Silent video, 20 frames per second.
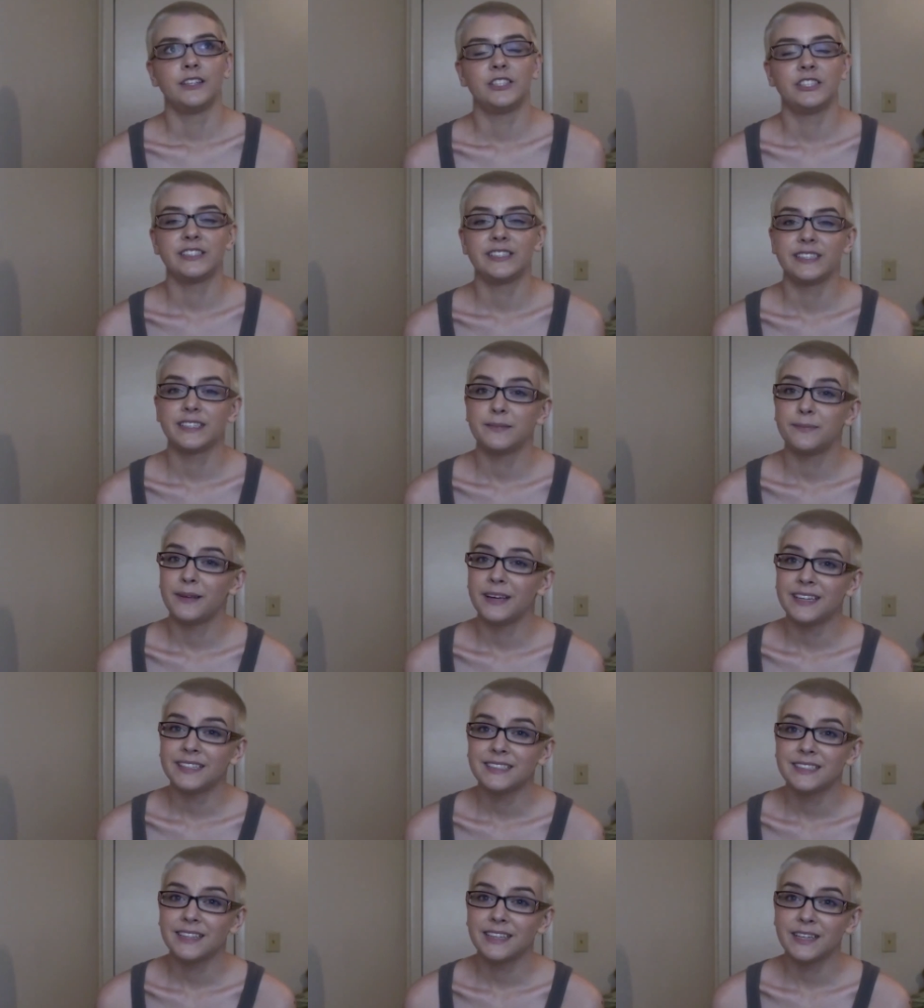Just
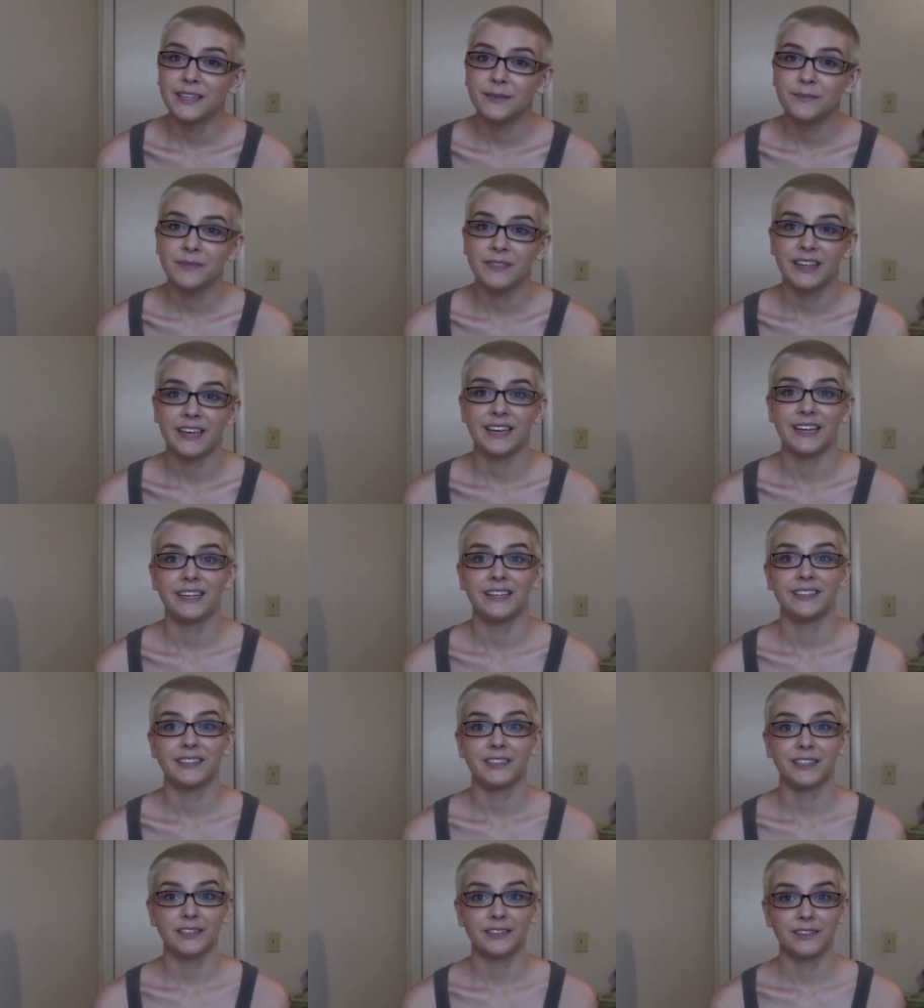explain to them
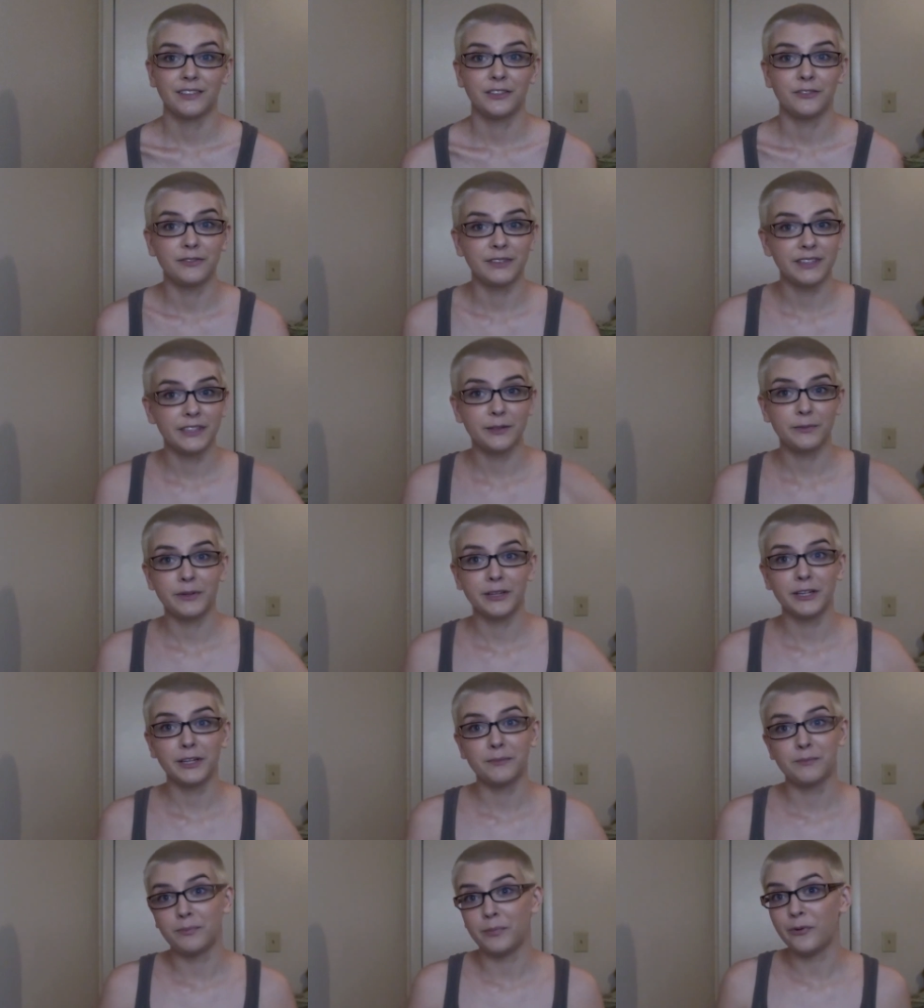that you really
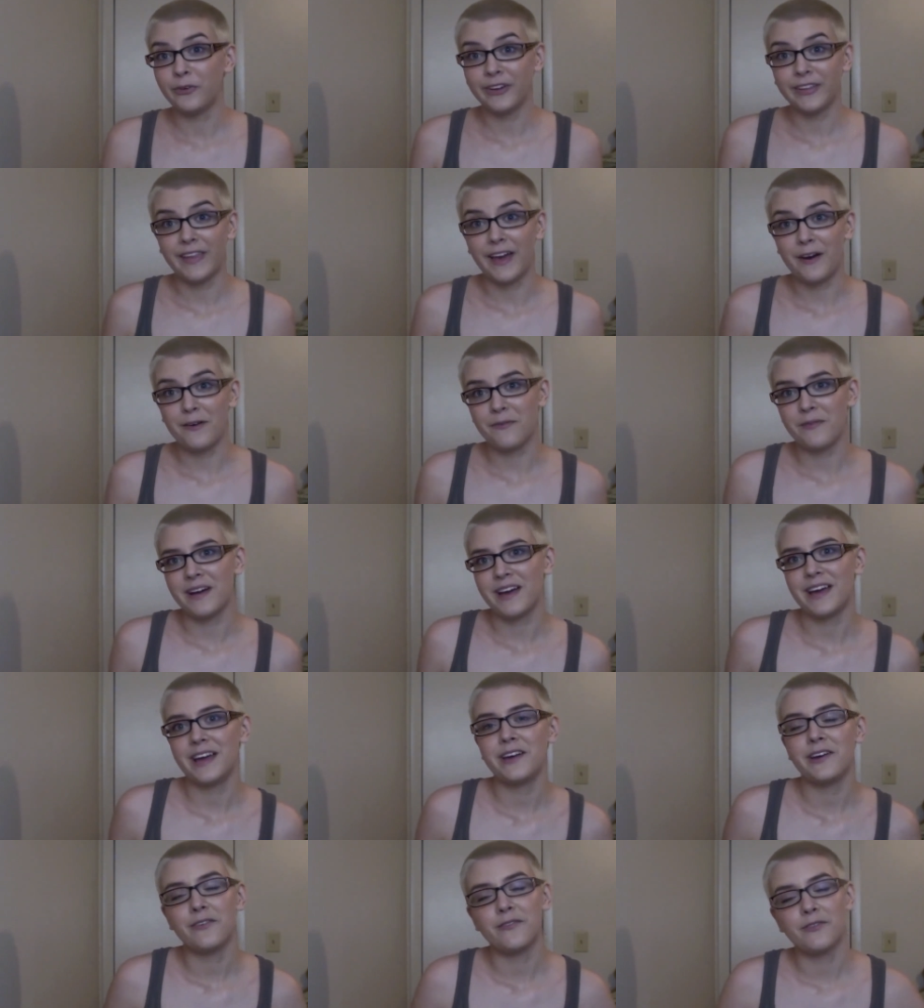were born that
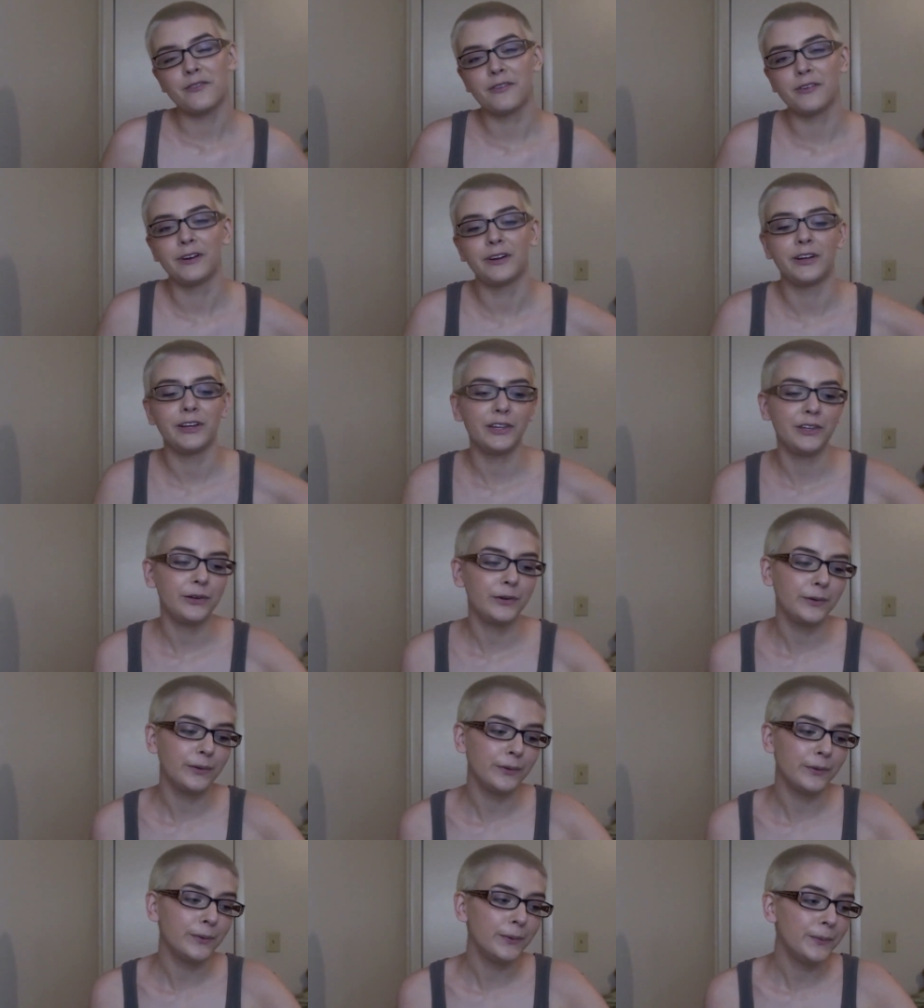way, or
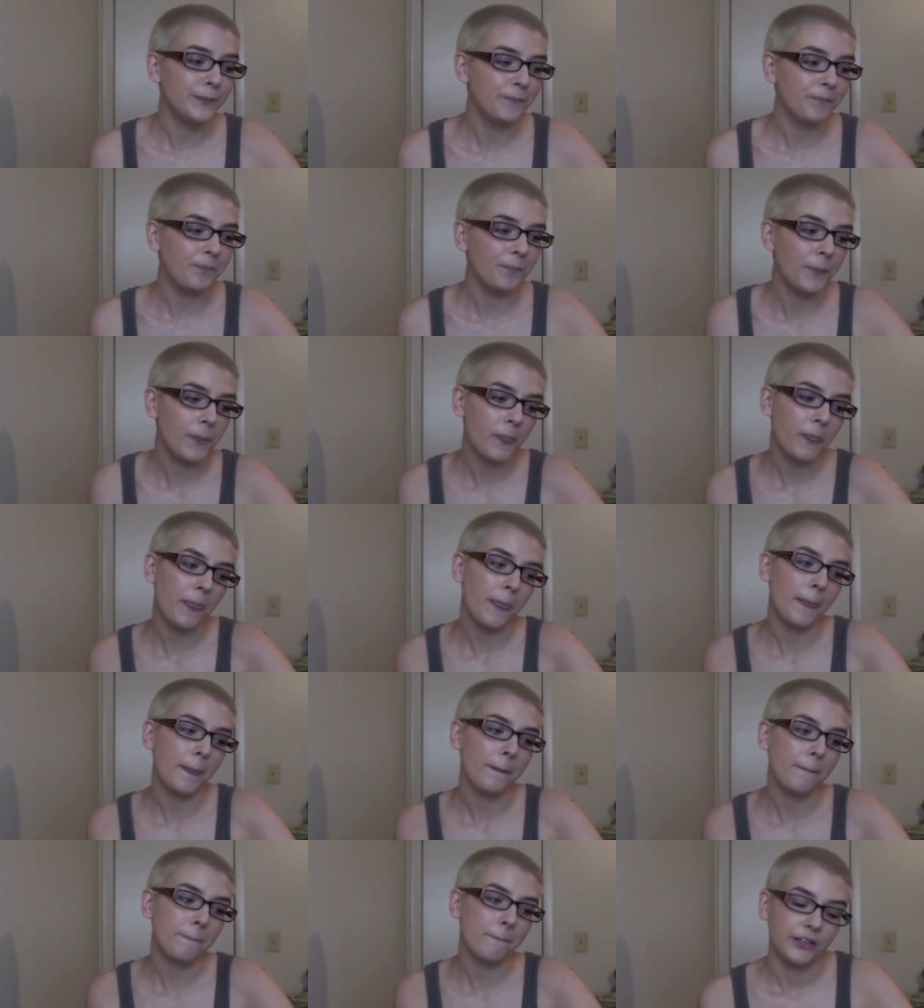you
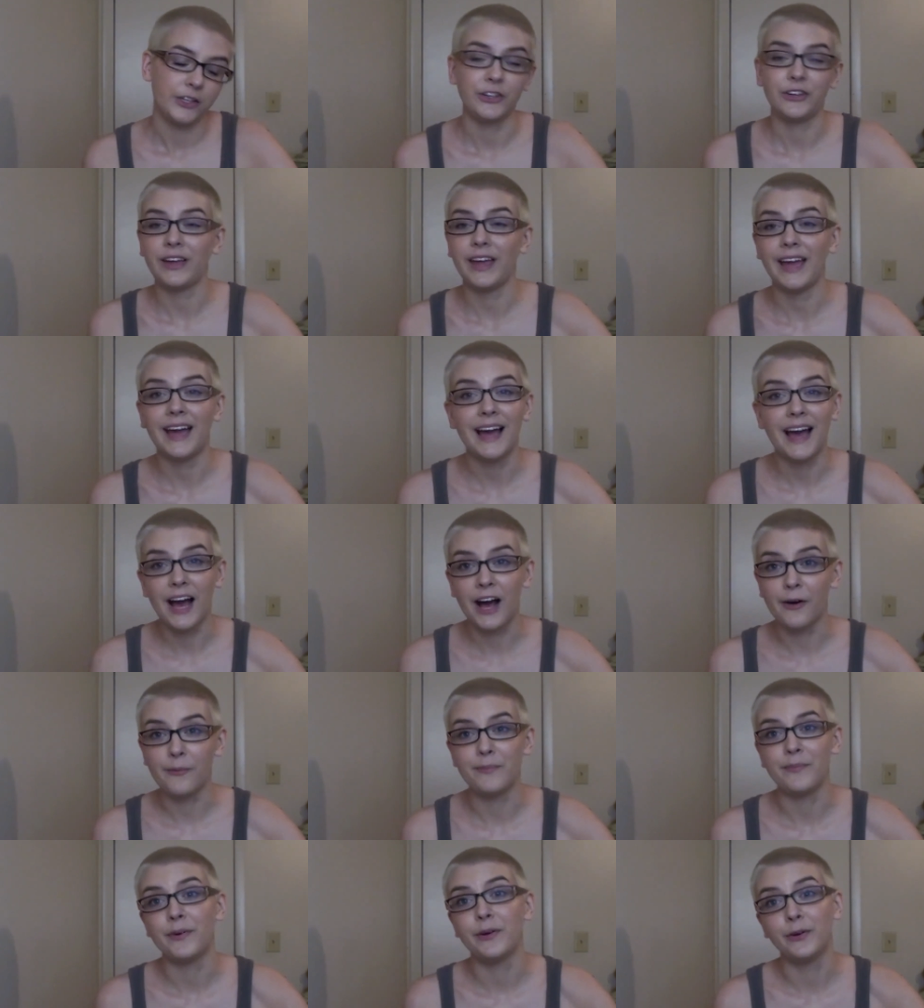can't
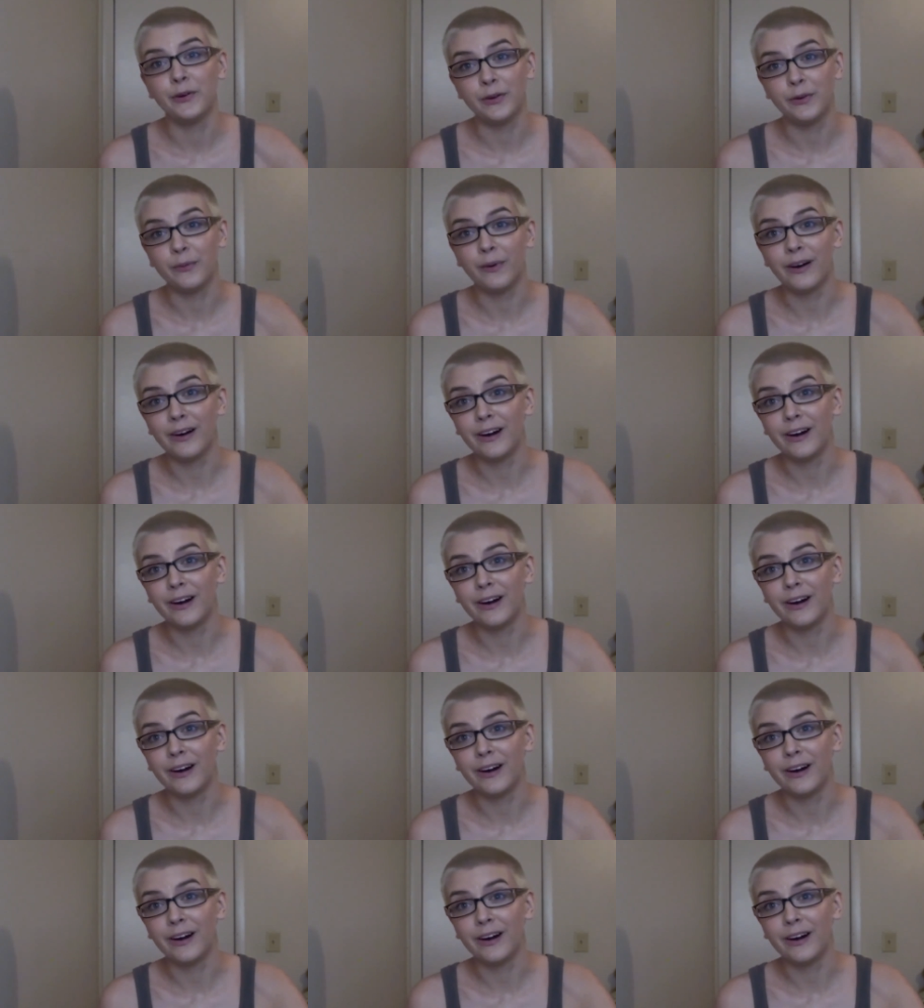help who you